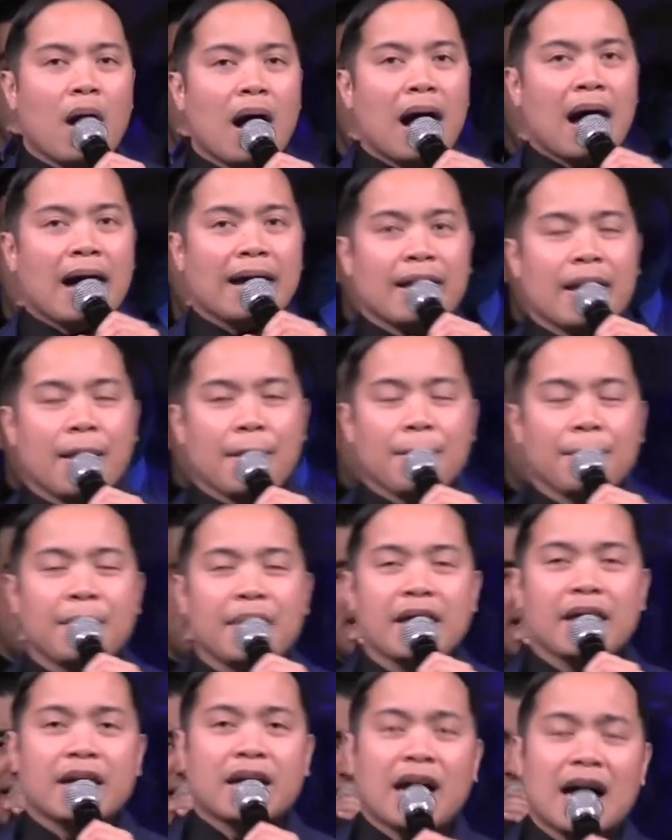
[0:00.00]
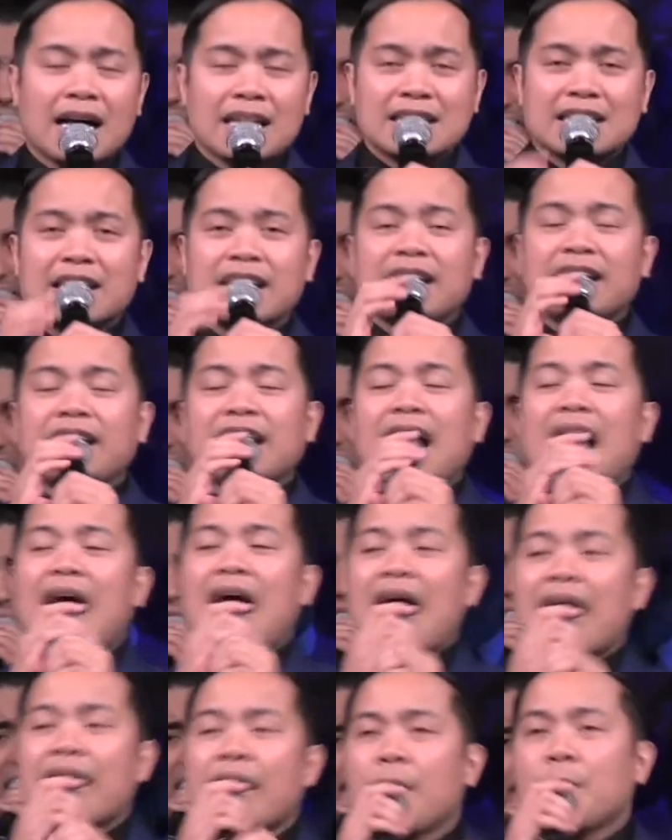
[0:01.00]
I am because the
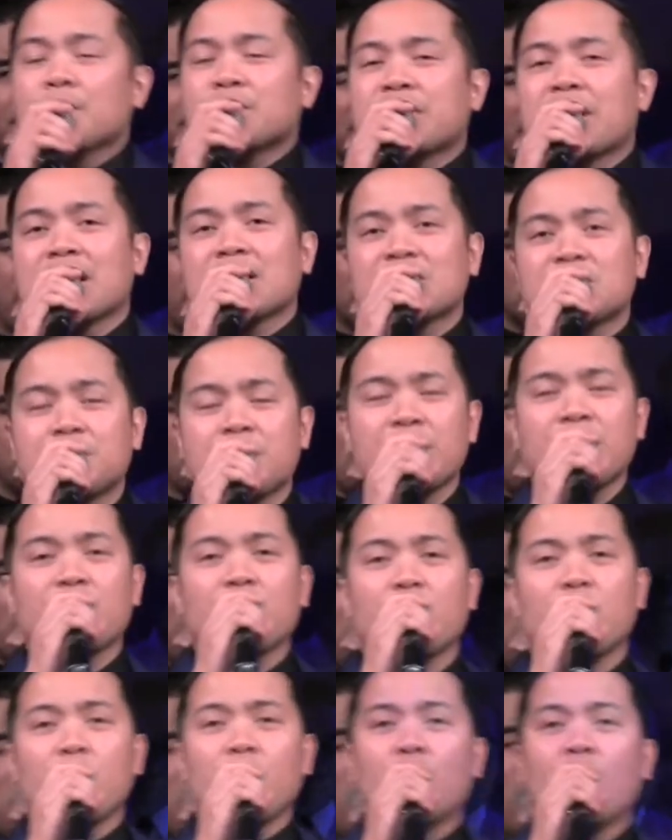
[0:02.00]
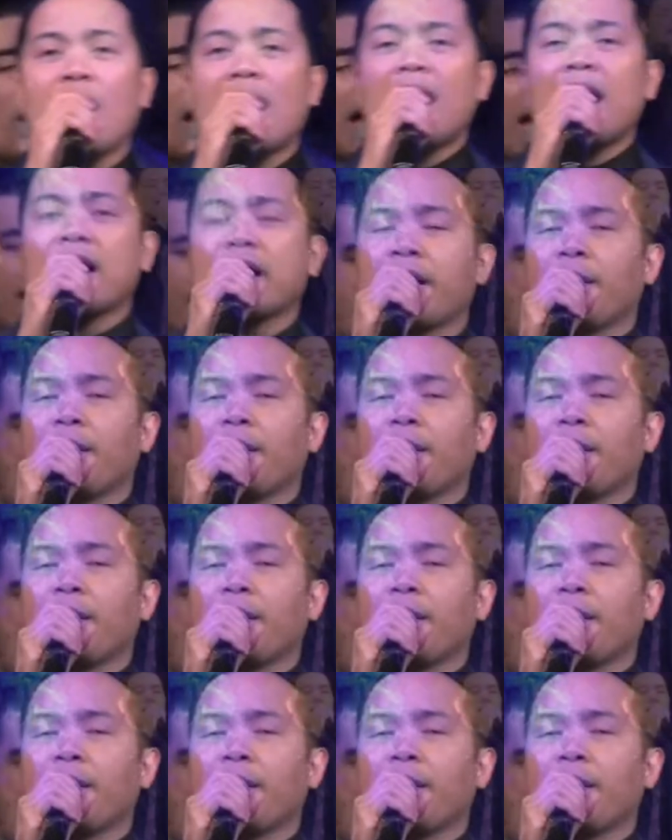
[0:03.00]
I am tells me who I